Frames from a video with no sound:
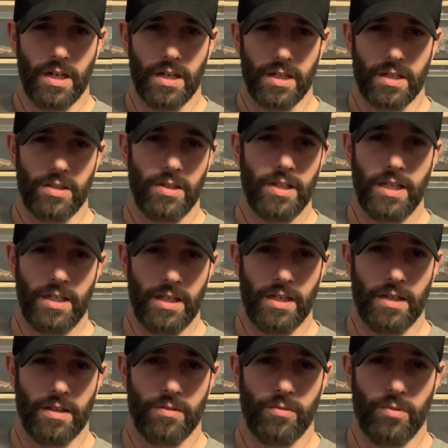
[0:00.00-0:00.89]

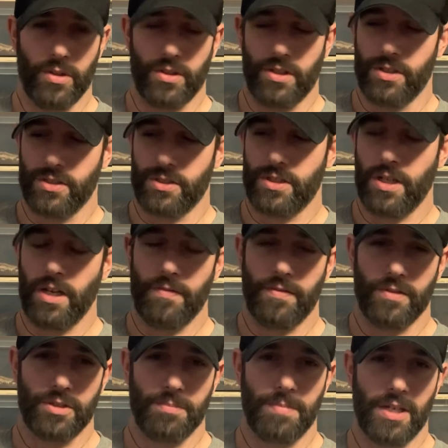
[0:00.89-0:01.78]
cleaning with this
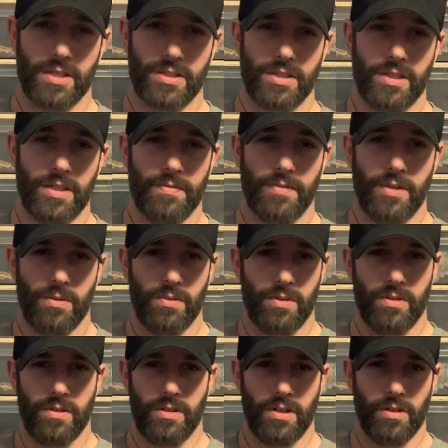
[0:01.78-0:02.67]
stuff, especially if
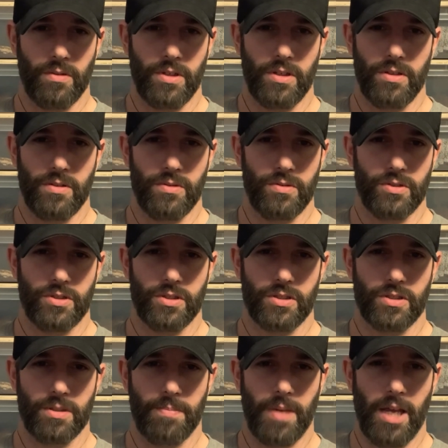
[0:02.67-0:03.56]
you use
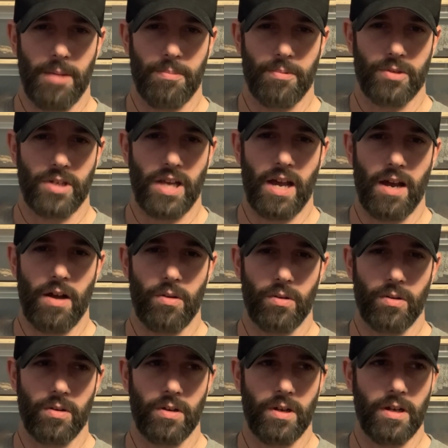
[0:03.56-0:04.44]
just a paper towel,
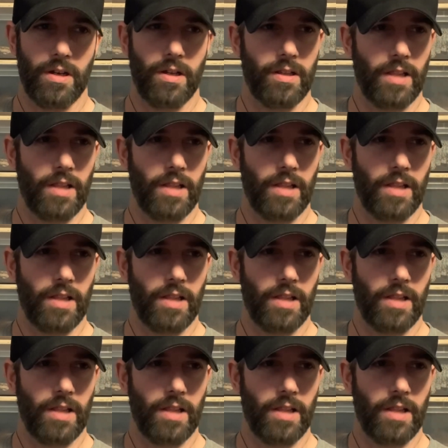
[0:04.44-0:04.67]
or a